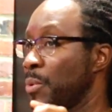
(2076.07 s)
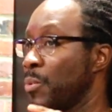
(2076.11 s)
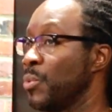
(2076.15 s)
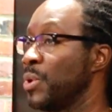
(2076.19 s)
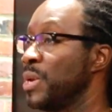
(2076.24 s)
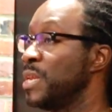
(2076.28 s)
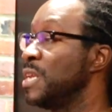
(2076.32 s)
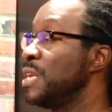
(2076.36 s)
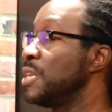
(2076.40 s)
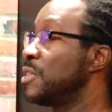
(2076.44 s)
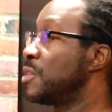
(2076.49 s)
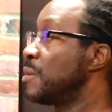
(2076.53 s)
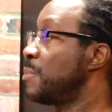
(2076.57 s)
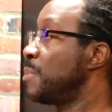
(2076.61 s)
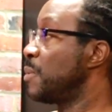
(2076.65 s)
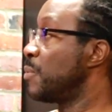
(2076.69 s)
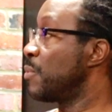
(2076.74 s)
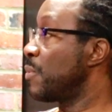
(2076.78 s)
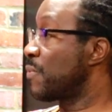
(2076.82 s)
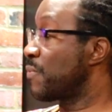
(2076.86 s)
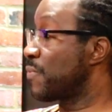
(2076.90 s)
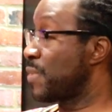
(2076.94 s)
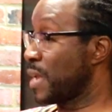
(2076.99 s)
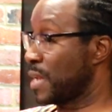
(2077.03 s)
We need to be
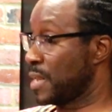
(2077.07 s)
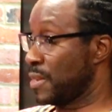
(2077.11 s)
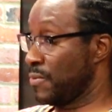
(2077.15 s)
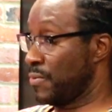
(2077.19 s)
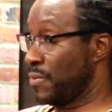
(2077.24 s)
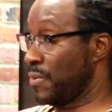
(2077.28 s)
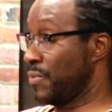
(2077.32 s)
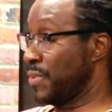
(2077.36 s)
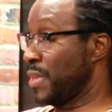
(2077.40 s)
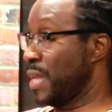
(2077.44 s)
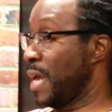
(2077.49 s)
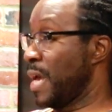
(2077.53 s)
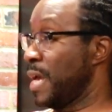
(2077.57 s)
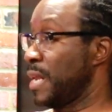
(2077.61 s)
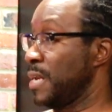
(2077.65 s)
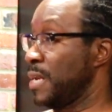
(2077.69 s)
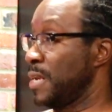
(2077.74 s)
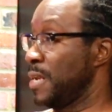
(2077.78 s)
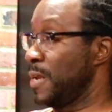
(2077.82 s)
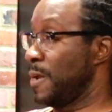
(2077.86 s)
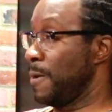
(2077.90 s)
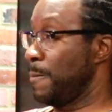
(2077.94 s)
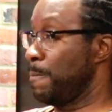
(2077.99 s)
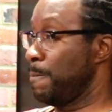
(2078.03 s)
reflective of
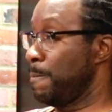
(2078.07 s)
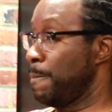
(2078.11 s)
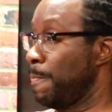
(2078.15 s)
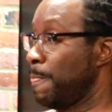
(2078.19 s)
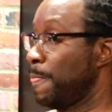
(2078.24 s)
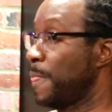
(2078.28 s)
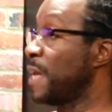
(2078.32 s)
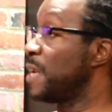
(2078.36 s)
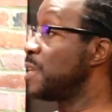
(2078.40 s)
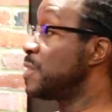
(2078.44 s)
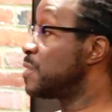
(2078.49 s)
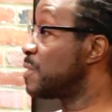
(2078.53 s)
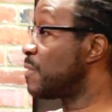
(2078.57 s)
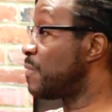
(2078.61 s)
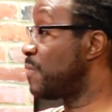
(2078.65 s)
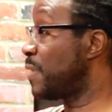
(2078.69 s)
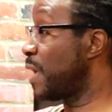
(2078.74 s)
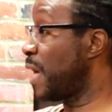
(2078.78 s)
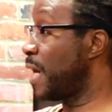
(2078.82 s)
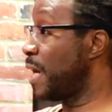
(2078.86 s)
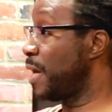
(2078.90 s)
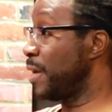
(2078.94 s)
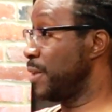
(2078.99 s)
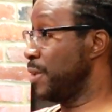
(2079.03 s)
Canada. That is a
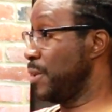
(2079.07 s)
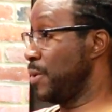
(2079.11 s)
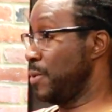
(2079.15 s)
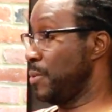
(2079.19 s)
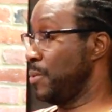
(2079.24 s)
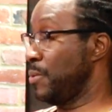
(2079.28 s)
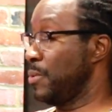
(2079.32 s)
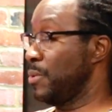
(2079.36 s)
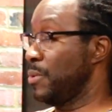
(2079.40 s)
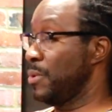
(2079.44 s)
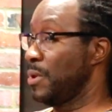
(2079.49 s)
value.